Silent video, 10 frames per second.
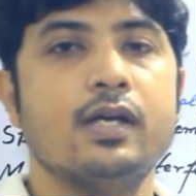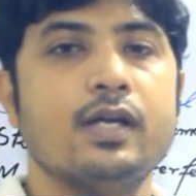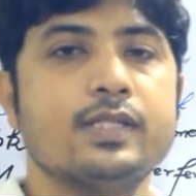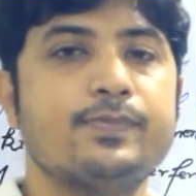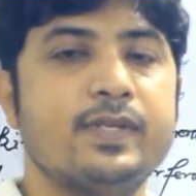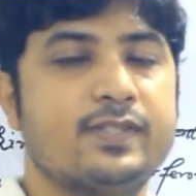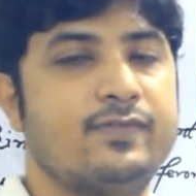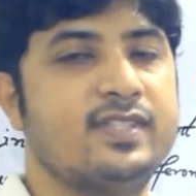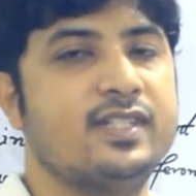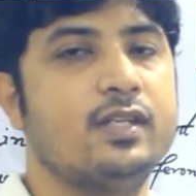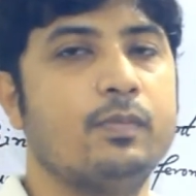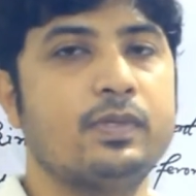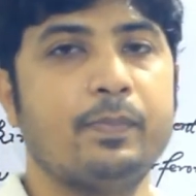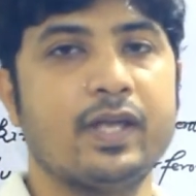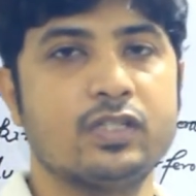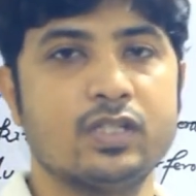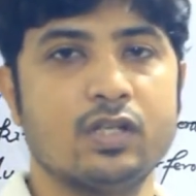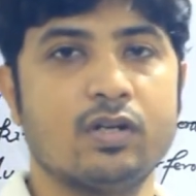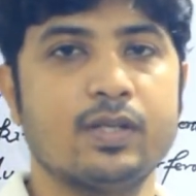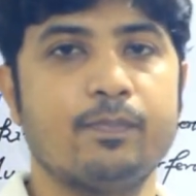specificity of the pathogen,
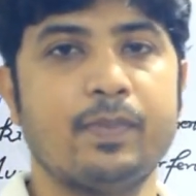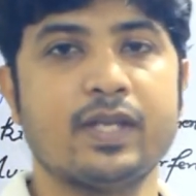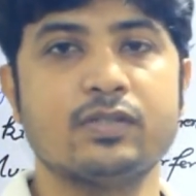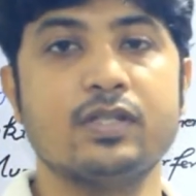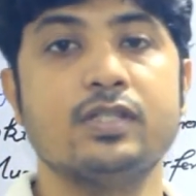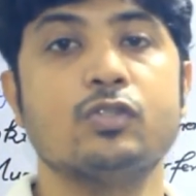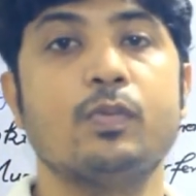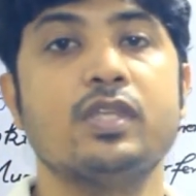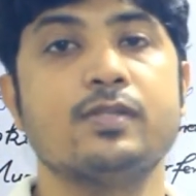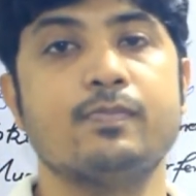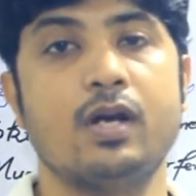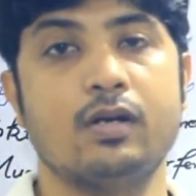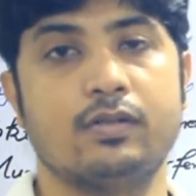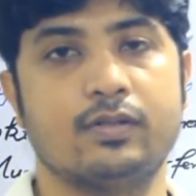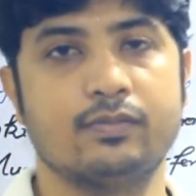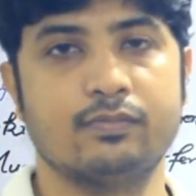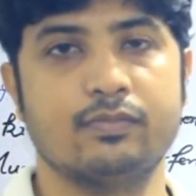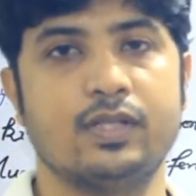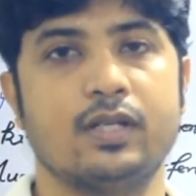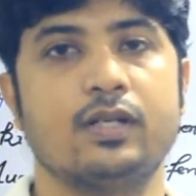or the pathogen is so much smart,
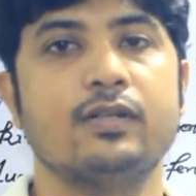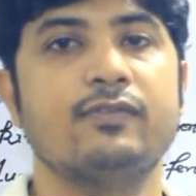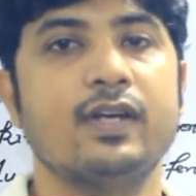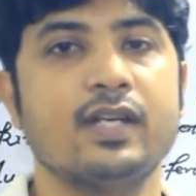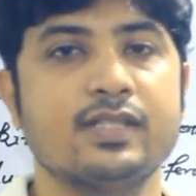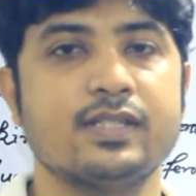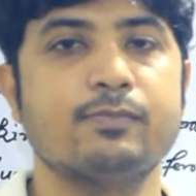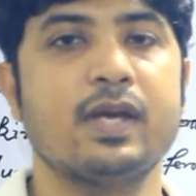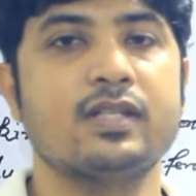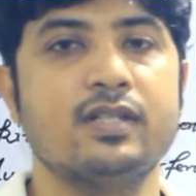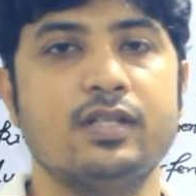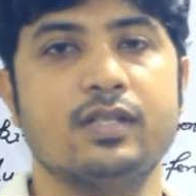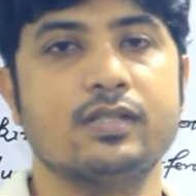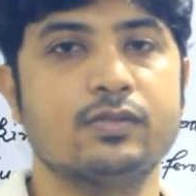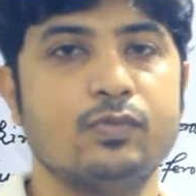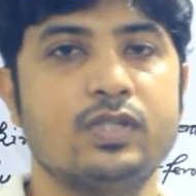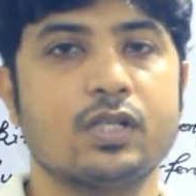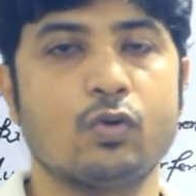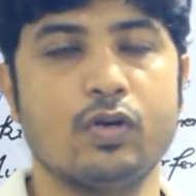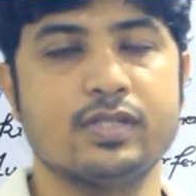there are viruses, bacteria which are
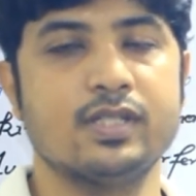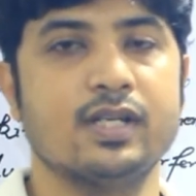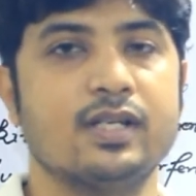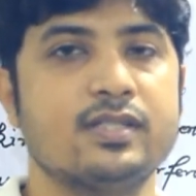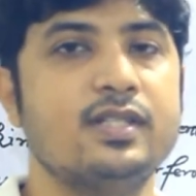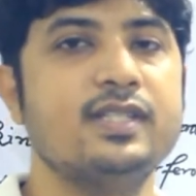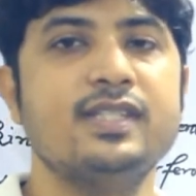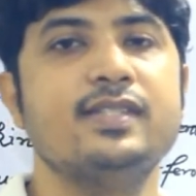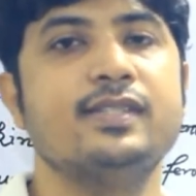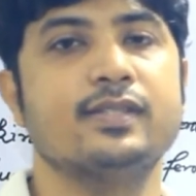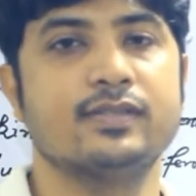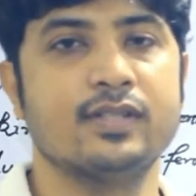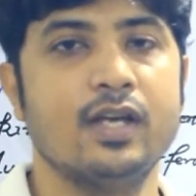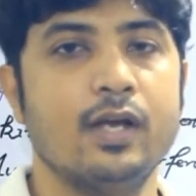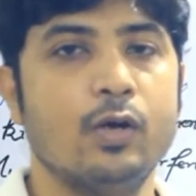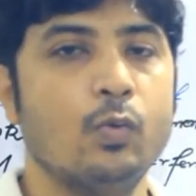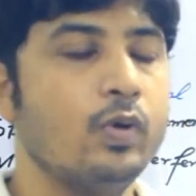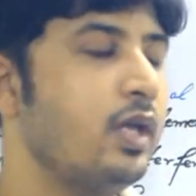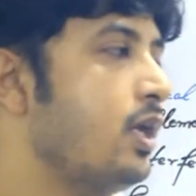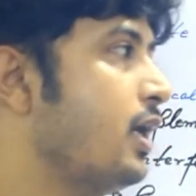causing us diseases.
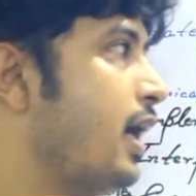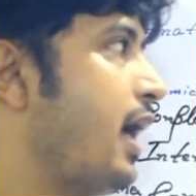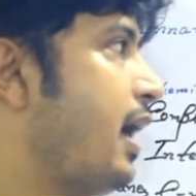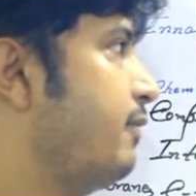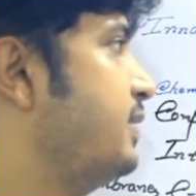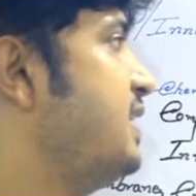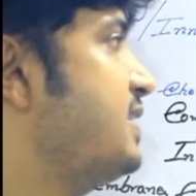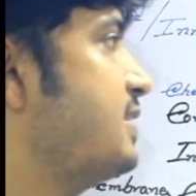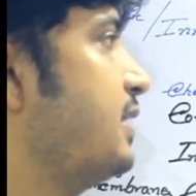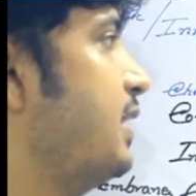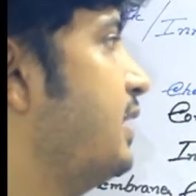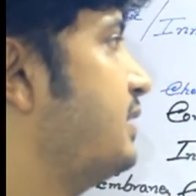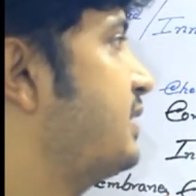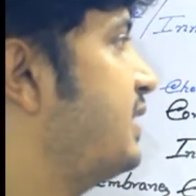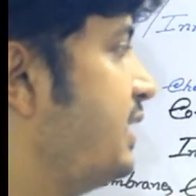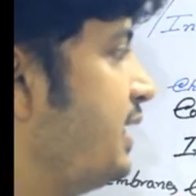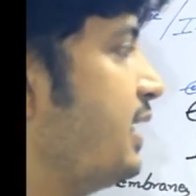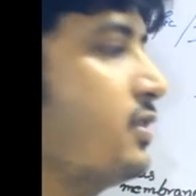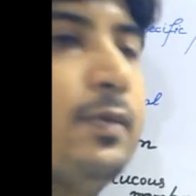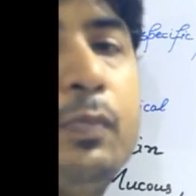We have these 3 layers of